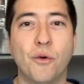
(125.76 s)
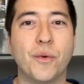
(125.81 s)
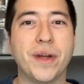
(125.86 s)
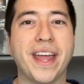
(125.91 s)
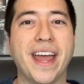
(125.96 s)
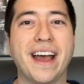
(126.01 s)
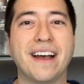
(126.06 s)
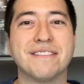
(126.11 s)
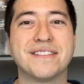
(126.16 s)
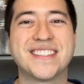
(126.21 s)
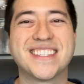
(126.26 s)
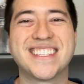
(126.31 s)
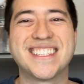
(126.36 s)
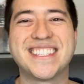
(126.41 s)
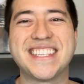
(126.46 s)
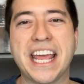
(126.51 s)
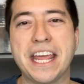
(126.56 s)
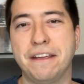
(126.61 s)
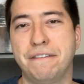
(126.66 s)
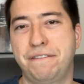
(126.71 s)
we have
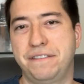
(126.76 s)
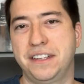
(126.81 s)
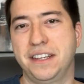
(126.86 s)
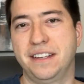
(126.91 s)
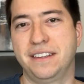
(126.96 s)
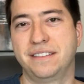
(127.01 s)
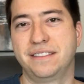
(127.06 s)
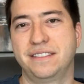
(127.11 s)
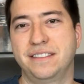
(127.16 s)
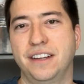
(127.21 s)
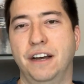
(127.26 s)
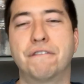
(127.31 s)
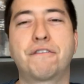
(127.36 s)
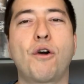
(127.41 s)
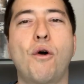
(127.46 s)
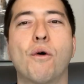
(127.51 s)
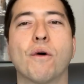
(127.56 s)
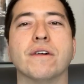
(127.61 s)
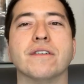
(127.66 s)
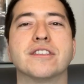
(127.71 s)
safety. Of
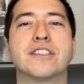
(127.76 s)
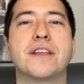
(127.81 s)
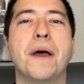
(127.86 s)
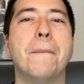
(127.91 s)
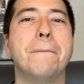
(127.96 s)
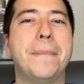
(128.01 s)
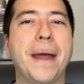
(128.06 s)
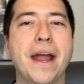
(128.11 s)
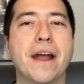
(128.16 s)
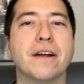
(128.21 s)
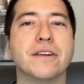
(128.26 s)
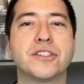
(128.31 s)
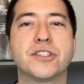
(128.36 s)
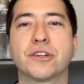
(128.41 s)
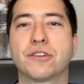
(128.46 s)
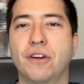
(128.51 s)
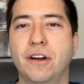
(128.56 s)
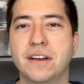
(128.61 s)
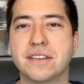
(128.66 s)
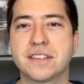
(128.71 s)
course, parents
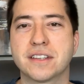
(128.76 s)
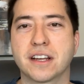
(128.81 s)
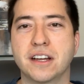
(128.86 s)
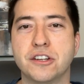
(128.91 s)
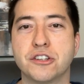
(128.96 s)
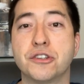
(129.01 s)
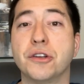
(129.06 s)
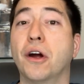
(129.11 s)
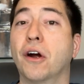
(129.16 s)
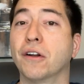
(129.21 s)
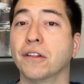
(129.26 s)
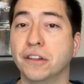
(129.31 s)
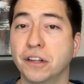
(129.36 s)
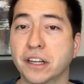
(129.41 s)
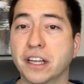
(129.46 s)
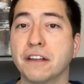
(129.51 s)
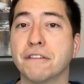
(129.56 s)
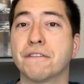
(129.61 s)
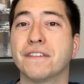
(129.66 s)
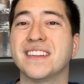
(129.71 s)
across the country are
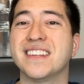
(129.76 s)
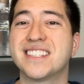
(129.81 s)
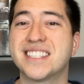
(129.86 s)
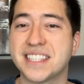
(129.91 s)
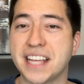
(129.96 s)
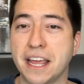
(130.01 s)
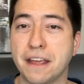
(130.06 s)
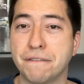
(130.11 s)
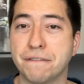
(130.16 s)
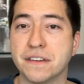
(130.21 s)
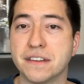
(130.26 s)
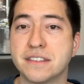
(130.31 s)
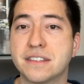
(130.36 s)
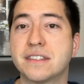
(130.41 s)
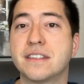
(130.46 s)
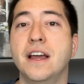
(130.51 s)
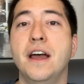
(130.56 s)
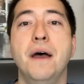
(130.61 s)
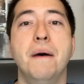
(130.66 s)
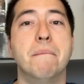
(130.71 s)
looking for the
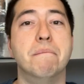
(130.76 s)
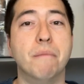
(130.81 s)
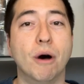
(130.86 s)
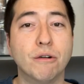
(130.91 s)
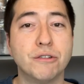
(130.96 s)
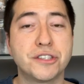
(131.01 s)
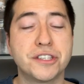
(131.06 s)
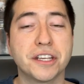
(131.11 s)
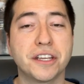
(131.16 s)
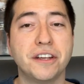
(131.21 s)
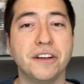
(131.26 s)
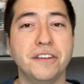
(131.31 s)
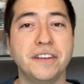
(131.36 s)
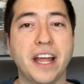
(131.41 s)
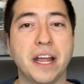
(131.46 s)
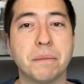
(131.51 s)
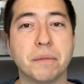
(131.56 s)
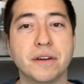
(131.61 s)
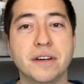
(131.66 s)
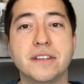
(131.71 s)
safest, most secure
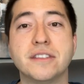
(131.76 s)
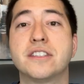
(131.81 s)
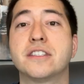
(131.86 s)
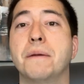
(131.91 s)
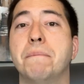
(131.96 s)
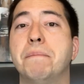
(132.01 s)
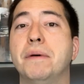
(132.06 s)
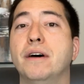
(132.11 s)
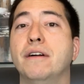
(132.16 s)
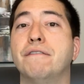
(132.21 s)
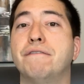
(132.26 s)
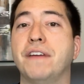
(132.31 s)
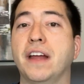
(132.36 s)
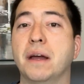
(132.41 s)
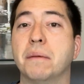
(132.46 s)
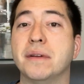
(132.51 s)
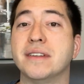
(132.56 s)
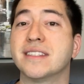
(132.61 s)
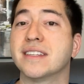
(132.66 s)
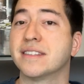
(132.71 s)
neighborhoods to build
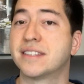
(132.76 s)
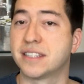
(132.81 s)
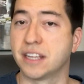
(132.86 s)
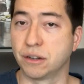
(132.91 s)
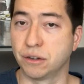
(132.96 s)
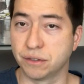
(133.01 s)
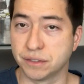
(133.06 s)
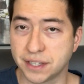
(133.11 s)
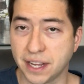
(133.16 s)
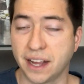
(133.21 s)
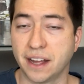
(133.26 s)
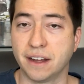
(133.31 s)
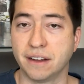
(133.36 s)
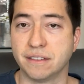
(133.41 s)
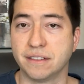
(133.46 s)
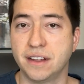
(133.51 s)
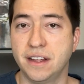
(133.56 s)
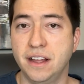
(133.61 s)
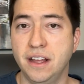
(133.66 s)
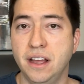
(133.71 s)
families and settle down.
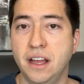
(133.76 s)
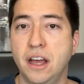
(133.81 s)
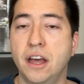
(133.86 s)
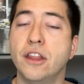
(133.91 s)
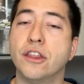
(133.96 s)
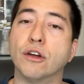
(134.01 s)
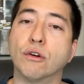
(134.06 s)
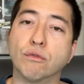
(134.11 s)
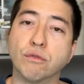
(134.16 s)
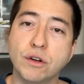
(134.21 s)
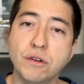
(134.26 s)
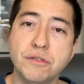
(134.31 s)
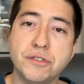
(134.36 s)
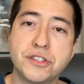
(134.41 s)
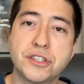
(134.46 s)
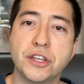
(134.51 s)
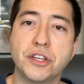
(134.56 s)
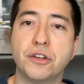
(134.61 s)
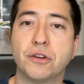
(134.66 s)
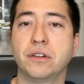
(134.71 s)
The
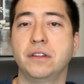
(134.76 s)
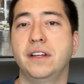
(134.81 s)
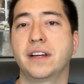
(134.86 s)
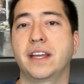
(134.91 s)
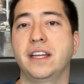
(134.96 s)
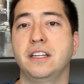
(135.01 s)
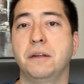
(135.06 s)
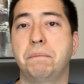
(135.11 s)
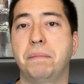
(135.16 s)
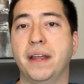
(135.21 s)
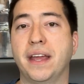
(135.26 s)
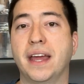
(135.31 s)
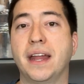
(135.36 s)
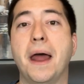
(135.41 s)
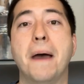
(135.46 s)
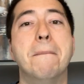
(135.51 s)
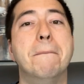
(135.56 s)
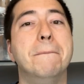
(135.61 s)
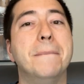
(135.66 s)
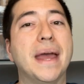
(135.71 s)
roots you're looking to
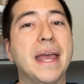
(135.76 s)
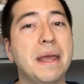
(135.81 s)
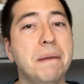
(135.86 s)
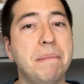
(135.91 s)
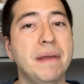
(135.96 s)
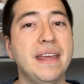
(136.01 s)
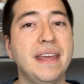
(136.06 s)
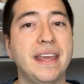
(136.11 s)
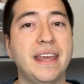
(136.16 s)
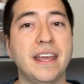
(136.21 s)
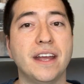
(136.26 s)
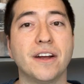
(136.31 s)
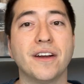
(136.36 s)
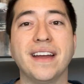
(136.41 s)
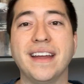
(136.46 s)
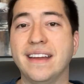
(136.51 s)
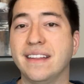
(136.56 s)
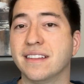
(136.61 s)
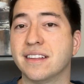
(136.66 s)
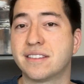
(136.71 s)
plant may be here
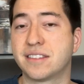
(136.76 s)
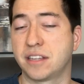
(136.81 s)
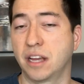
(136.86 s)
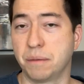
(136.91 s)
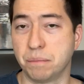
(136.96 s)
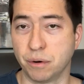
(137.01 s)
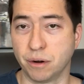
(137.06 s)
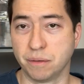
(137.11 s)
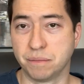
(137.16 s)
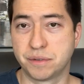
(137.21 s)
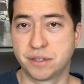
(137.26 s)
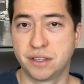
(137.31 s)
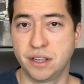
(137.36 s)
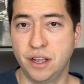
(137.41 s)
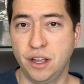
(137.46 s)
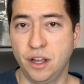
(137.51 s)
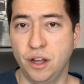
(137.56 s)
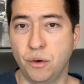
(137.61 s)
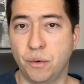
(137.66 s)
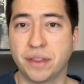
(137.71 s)
in the suburbs.
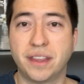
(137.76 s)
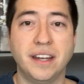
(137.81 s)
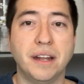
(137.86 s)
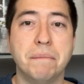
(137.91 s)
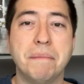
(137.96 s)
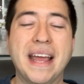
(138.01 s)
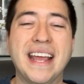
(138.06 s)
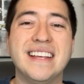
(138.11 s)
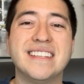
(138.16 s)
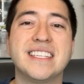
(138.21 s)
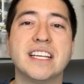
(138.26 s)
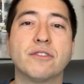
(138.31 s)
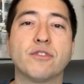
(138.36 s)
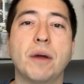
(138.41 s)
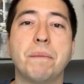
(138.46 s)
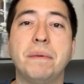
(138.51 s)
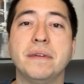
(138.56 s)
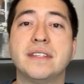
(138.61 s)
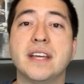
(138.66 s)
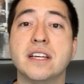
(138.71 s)
With an amazing
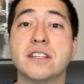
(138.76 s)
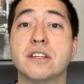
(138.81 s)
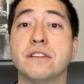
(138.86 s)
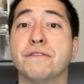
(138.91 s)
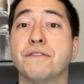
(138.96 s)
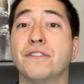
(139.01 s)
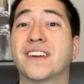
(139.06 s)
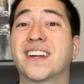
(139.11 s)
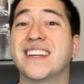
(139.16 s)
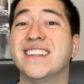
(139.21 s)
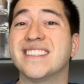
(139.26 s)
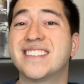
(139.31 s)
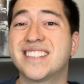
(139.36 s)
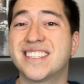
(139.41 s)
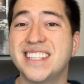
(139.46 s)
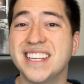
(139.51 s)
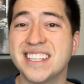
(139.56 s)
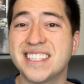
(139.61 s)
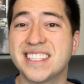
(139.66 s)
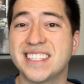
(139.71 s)
reputation for
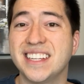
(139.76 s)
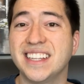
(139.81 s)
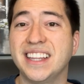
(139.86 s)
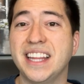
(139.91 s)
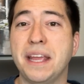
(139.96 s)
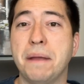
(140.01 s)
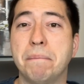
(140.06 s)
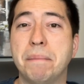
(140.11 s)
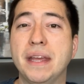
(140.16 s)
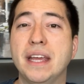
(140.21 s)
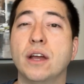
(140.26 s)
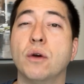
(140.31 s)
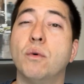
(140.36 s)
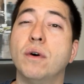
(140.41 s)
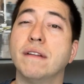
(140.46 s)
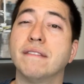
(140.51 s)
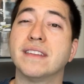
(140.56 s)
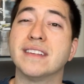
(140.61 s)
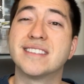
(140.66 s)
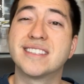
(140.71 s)
consistently being
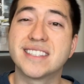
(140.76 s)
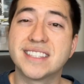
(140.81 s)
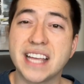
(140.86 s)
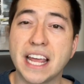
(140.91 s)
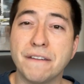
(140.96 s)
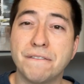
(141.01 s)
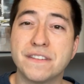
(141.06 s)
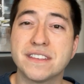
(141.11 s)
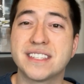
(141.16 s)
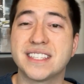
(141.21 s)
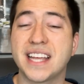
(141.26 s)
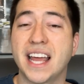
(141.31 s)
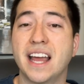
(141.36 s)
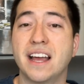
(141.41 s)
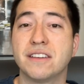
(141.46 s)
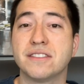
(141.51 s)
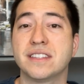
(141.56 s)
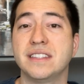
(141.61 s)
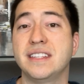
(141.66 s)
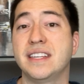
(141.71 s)
one of the safest
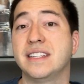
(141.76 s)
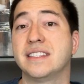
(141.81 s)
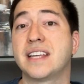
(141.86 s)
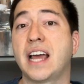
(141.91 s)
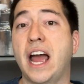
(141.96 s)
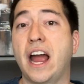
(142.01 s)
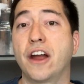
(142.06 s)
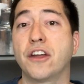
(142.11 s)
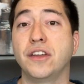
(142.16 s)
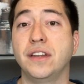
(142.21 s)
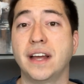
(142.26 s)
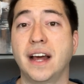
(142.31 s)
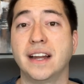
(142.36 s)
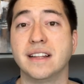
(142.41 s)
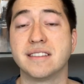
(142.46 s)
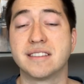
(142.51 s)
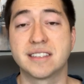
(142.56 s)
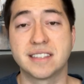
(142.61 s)
towns in the entire United